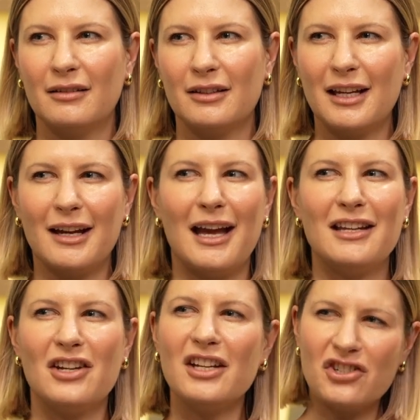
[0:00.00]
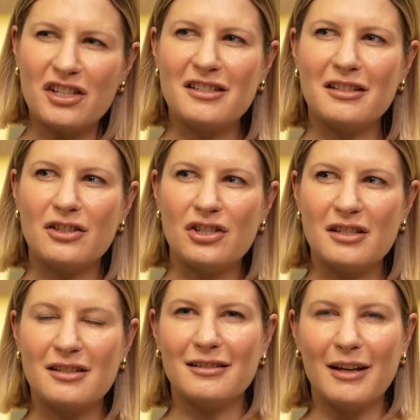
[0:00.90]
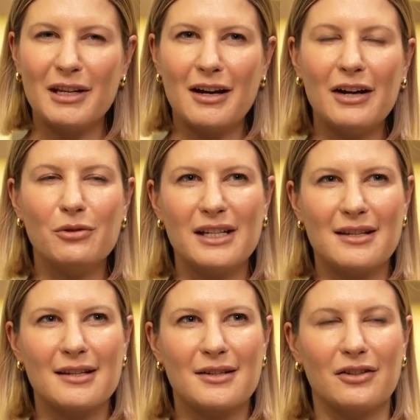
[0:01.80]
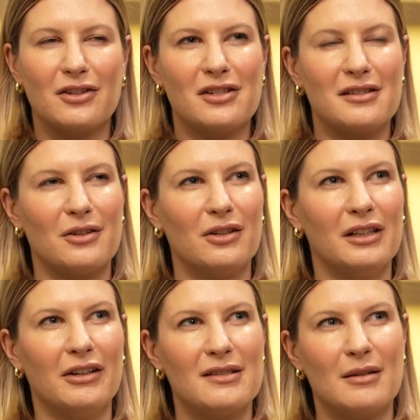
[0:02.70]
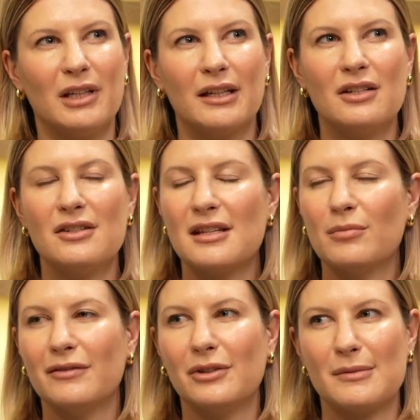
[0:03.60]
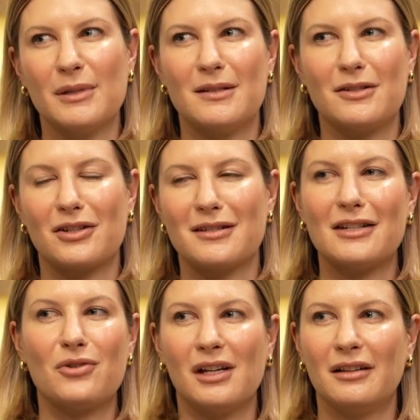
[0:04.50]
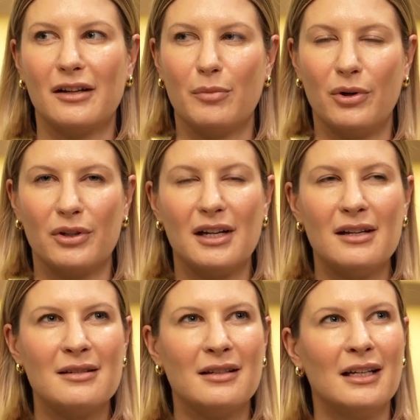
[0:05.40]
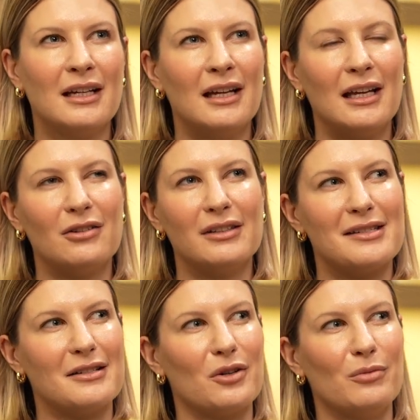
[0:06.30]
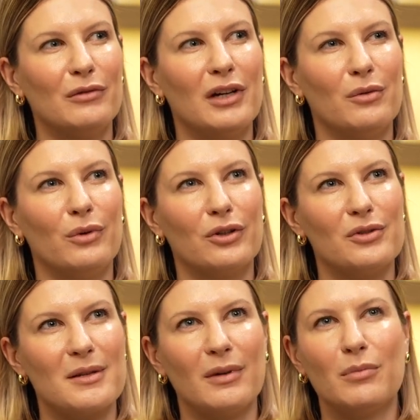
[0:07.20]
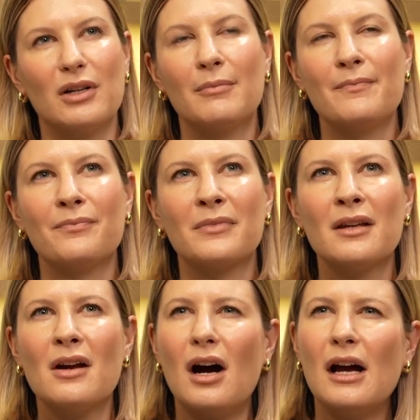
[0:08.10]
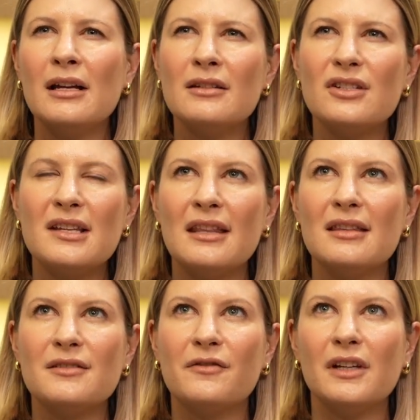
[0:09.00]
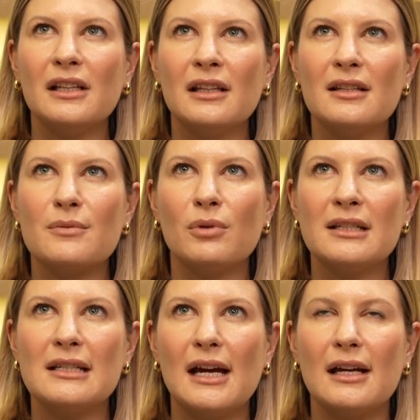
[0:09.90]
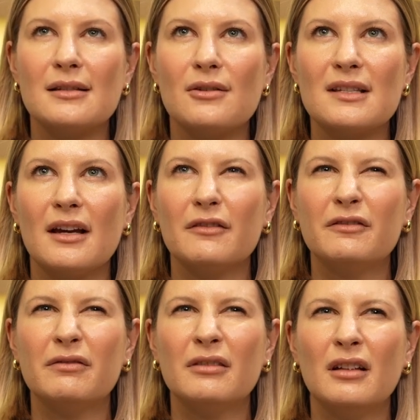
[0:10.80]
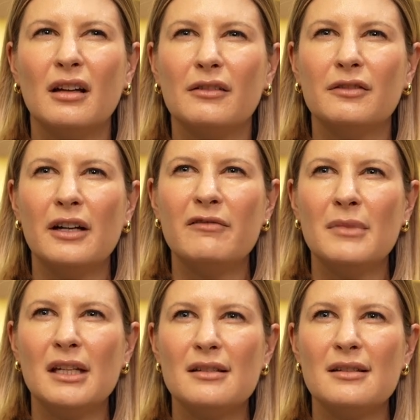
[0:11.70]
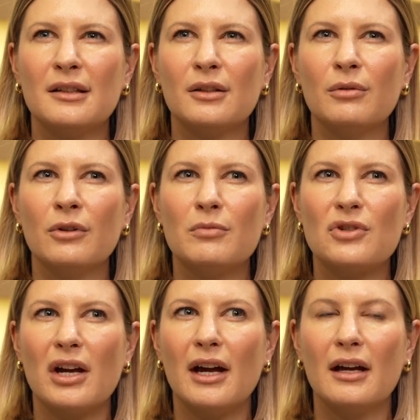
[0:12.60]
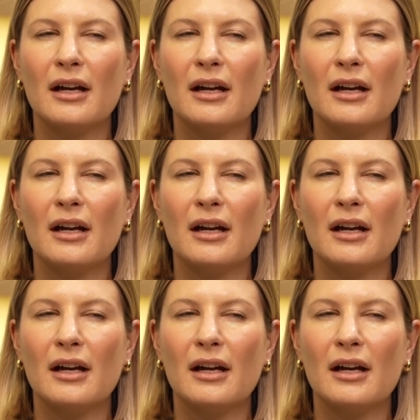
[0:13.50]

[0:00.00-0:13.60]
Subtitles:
Yeah. And she's, I mean, I always ask her because she's so hilarious. I'm like, can you send me a voice message? Because I treat it like a podcast and I'll listen to it on my way to work or something. But I just had this feeling this one day because I was like, 5 minutes in a group chat.